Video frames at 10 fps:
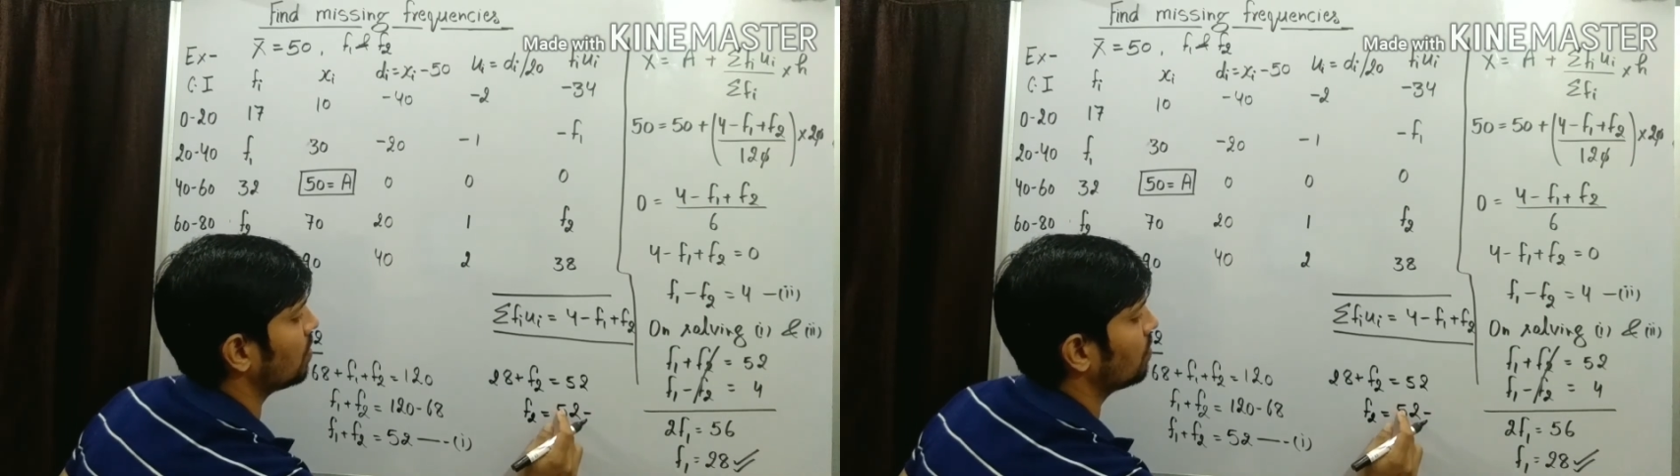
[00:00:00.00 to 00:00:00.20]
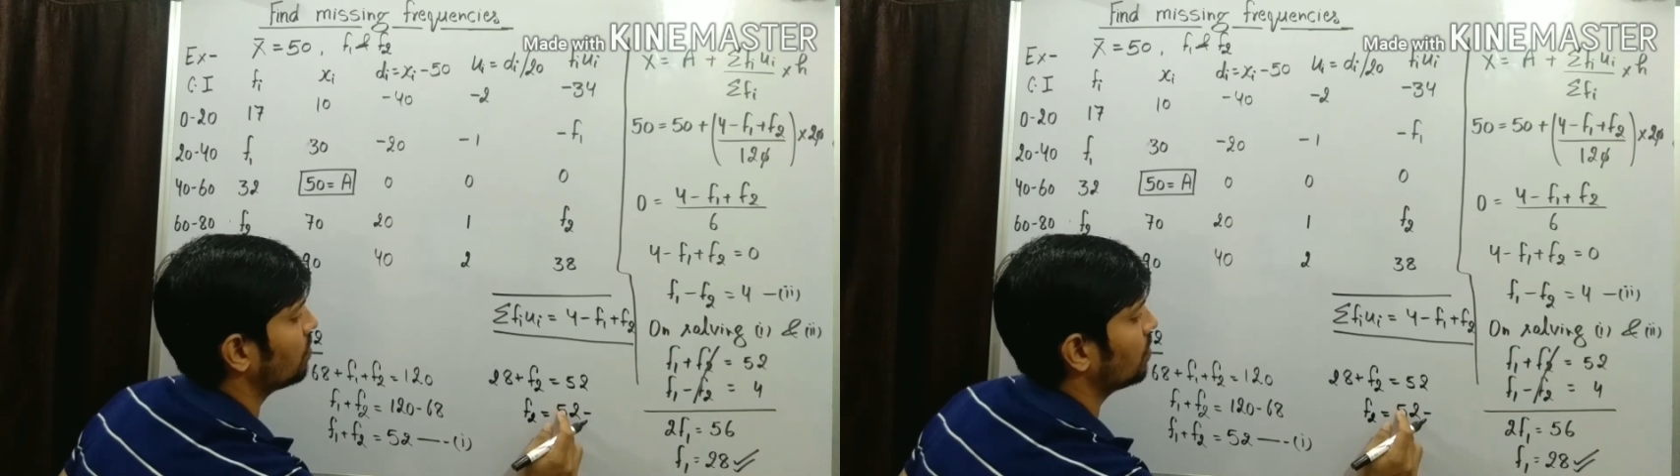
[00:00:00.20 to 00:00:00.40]

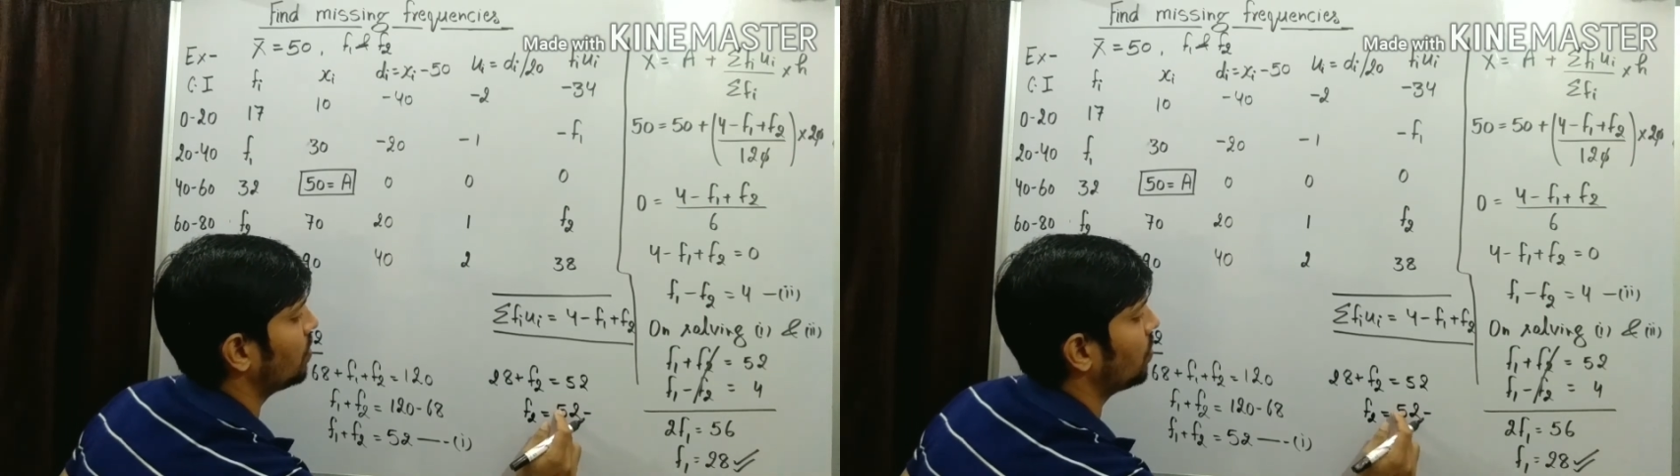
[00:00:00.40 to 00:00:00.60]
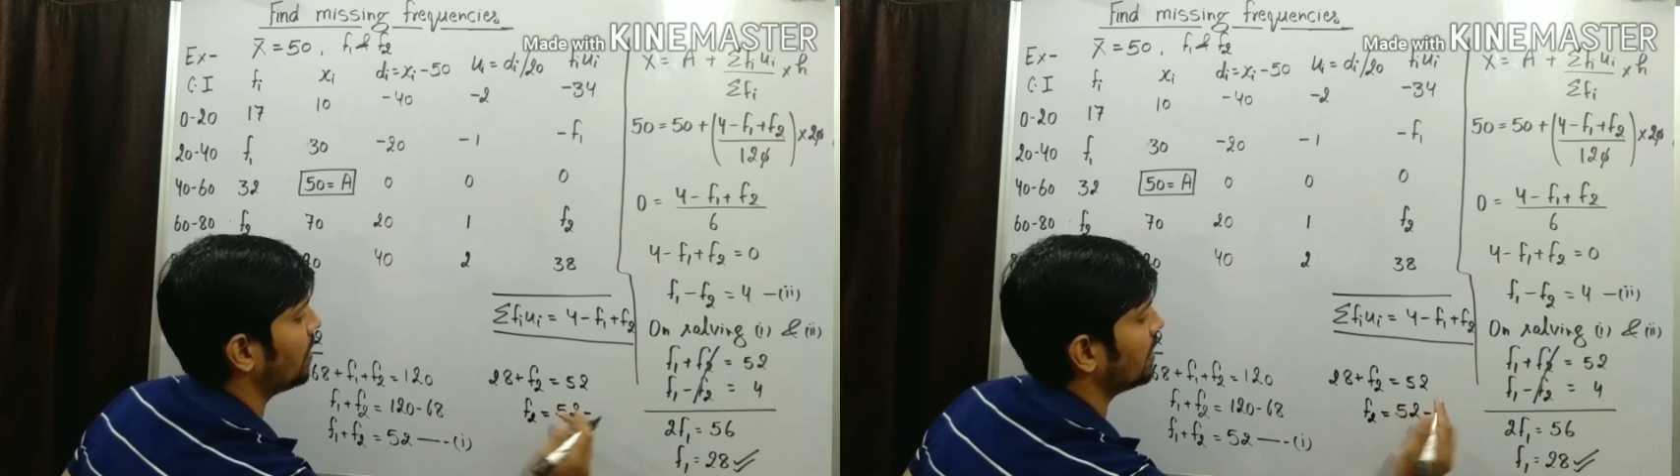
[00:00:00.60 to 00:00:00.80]

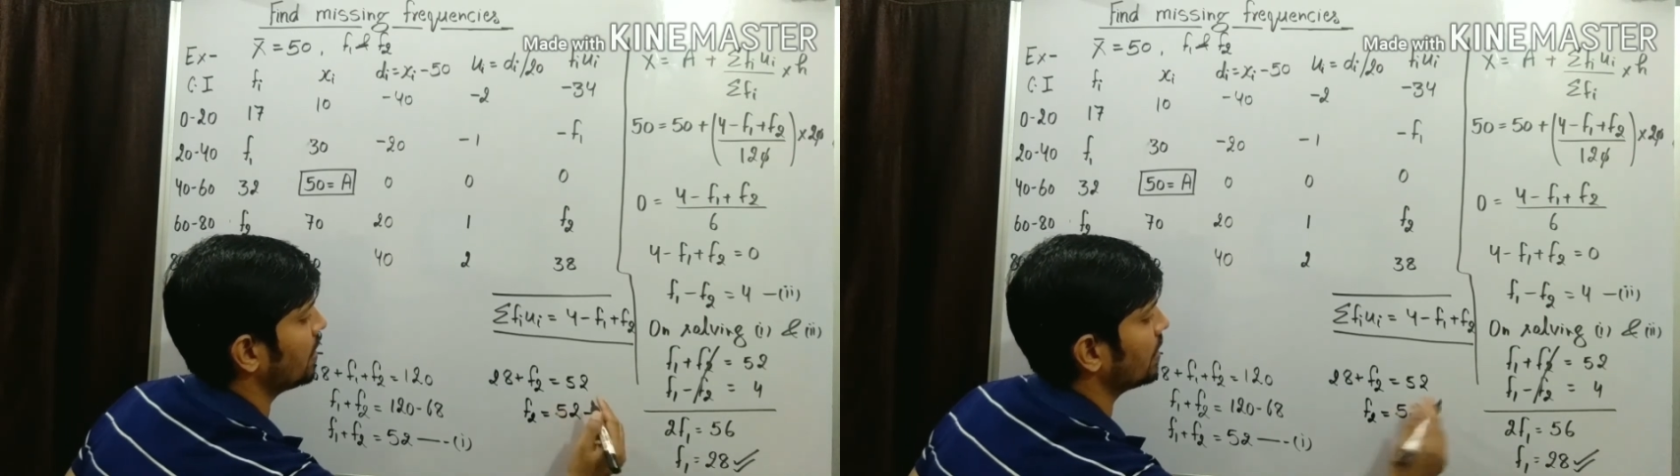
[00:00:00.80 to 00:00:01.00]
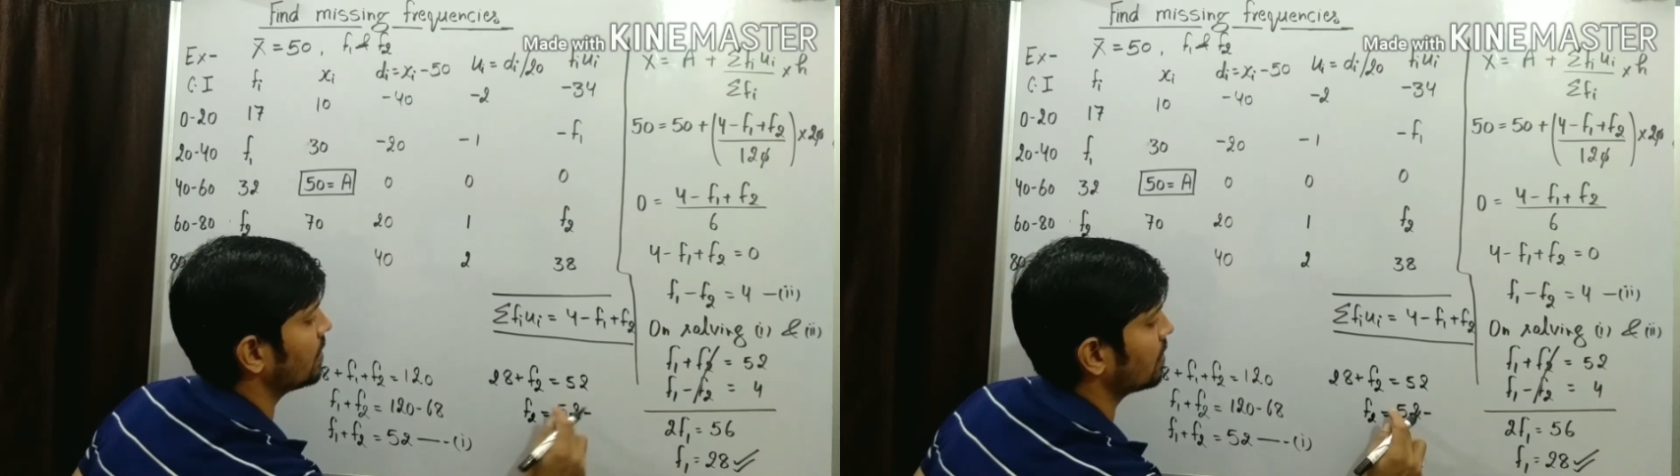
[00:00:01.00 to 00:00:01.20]
of
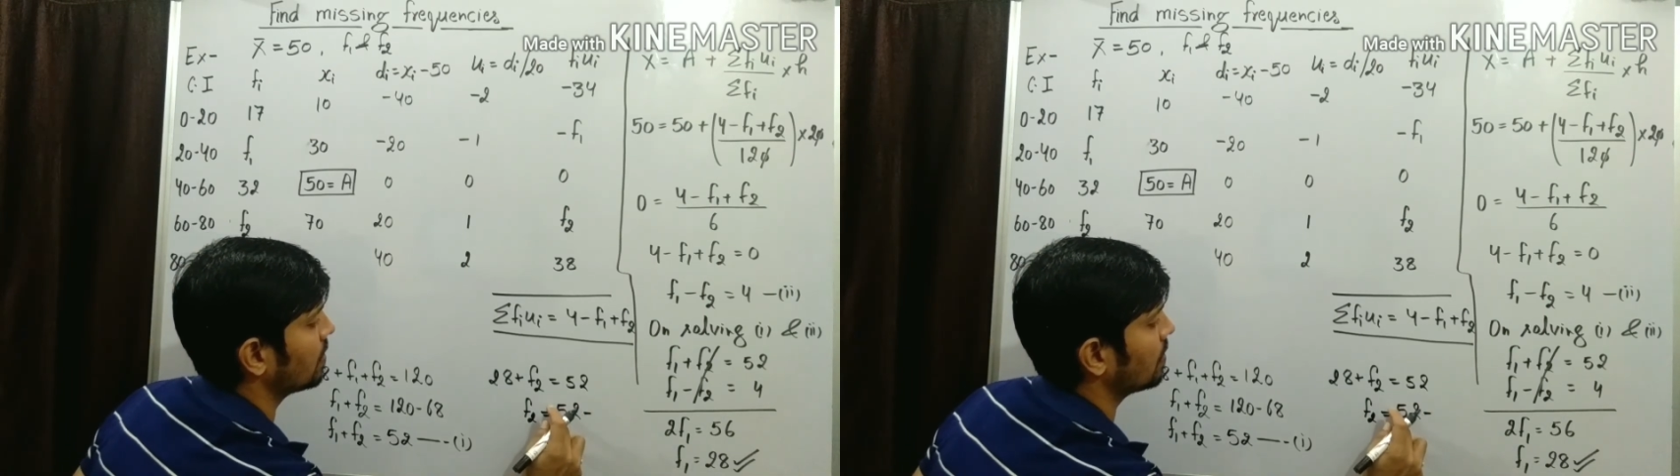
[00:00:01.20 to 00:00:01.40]
28